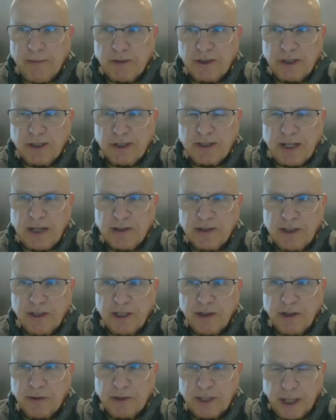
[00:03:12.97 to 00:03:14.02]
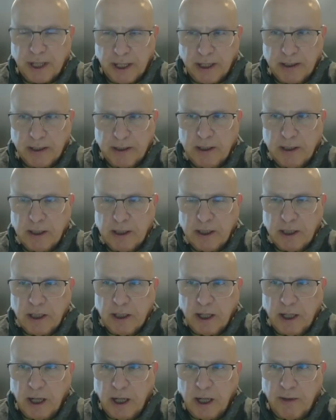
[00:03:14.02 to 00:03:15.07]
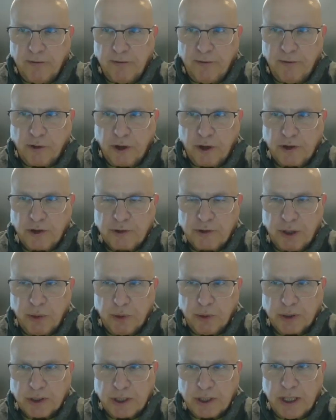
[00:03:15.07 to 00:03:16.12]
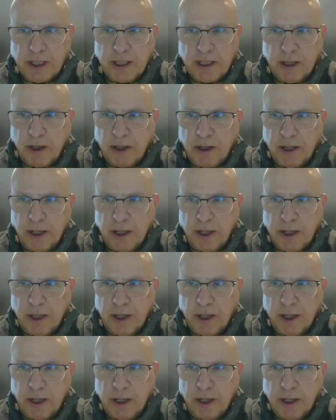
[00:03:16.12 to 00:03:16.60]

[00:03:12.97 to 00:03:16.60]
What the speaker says: a 6,000 liter tank for our straight whiskey, and